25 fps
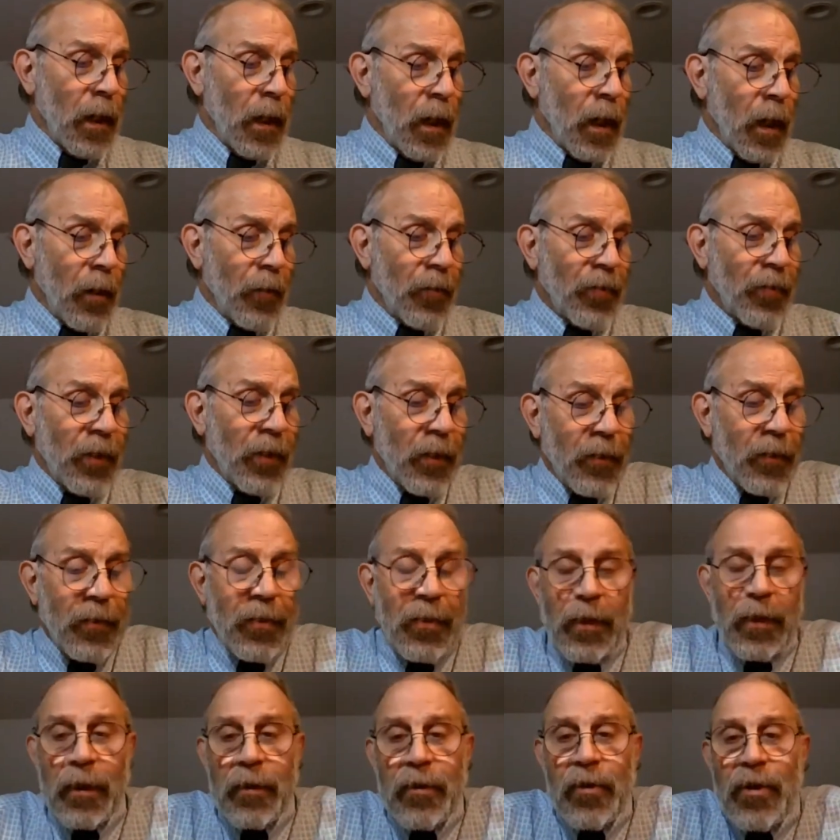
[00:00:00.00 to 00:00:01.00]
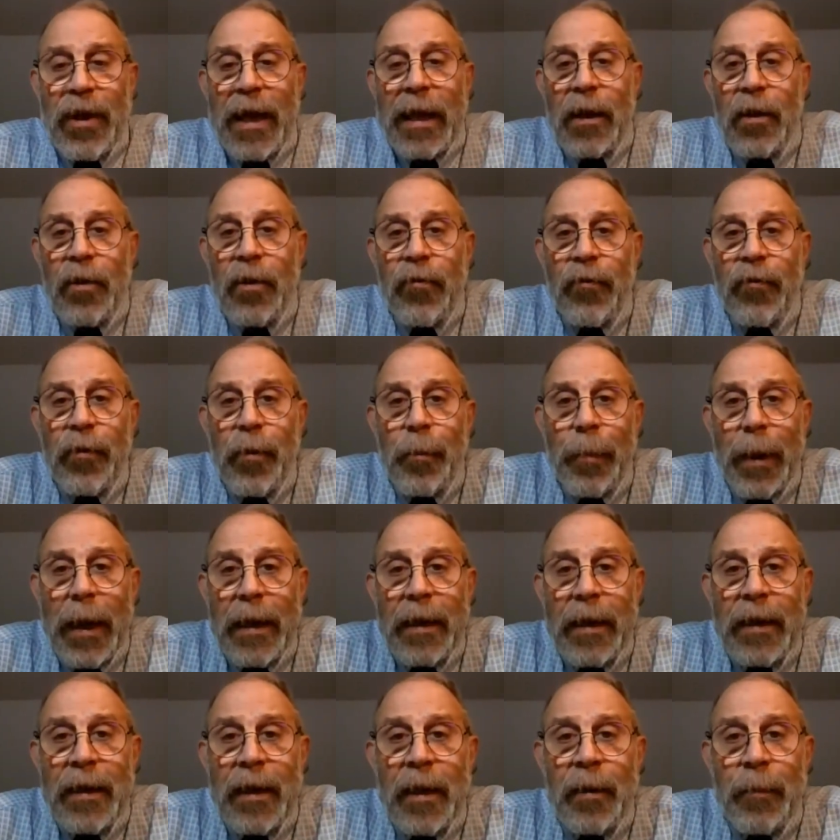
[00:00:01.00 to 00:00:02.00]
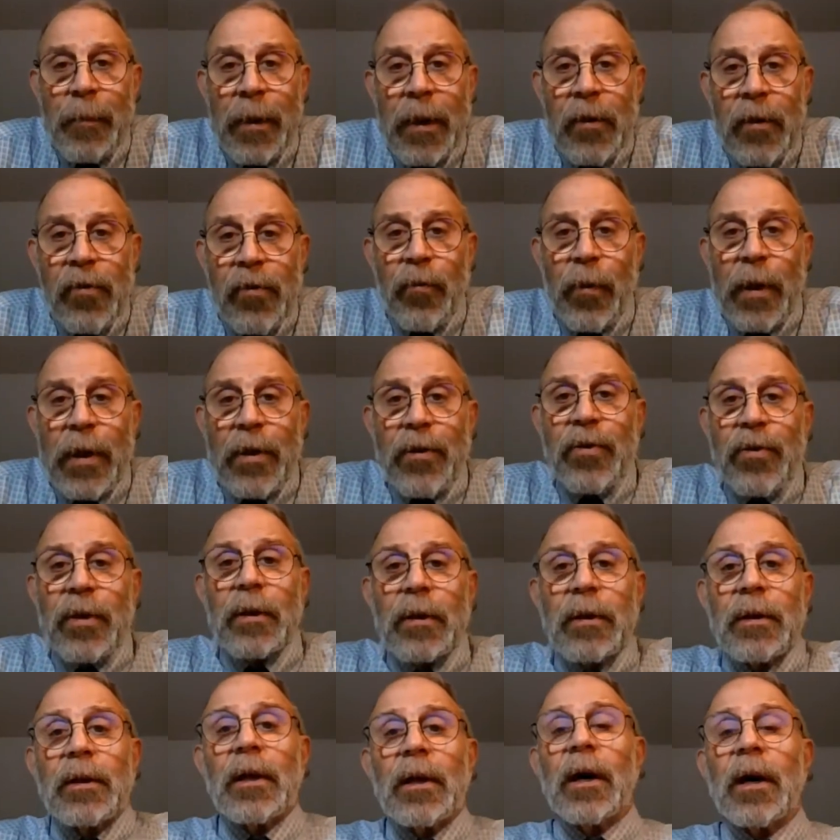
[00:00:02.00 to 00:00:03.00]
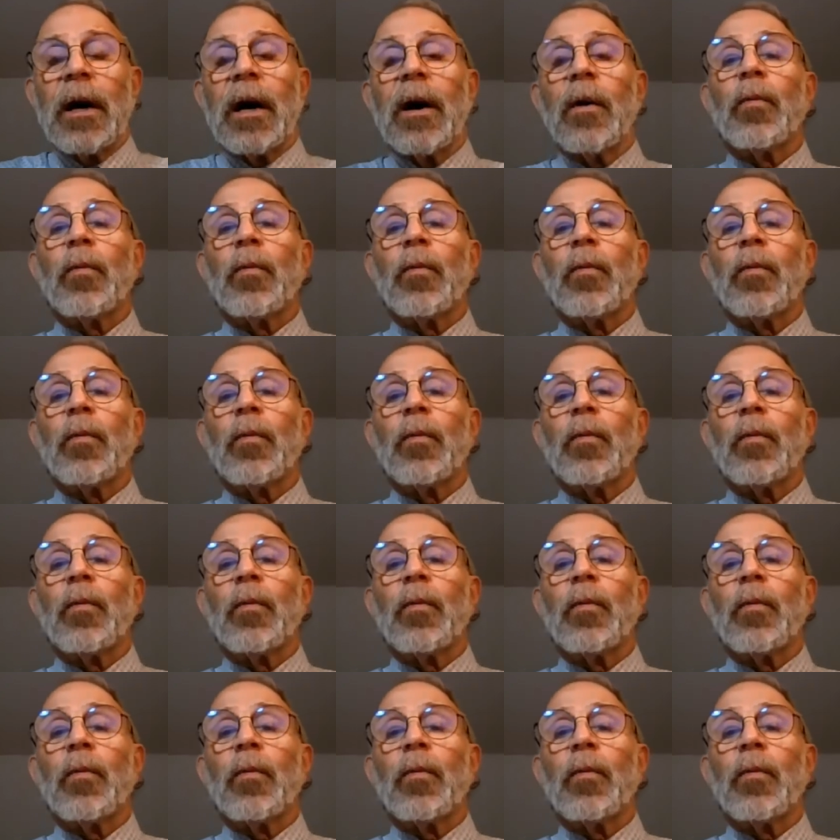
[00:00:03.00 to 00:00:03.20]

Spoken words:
The challenge for the Biden administration